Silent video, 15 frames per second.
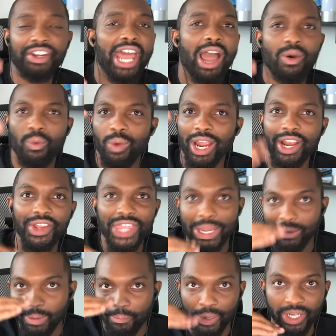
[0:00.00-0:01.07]
out where
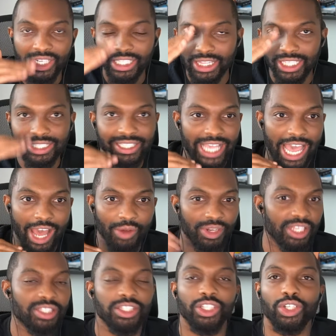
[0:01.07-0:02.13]
they were putting the
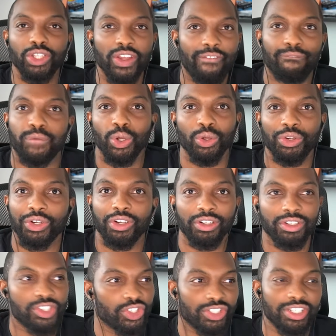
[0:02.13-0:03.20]
sound. It's literally a
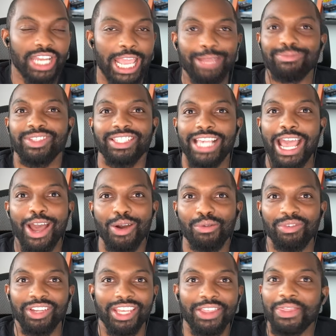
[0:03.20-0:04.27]
folder just named
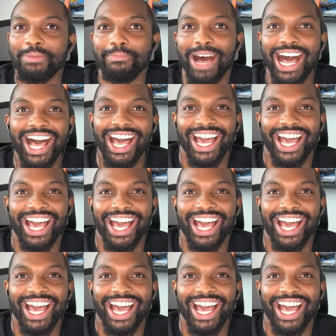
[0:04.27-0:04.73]
sound in the mod.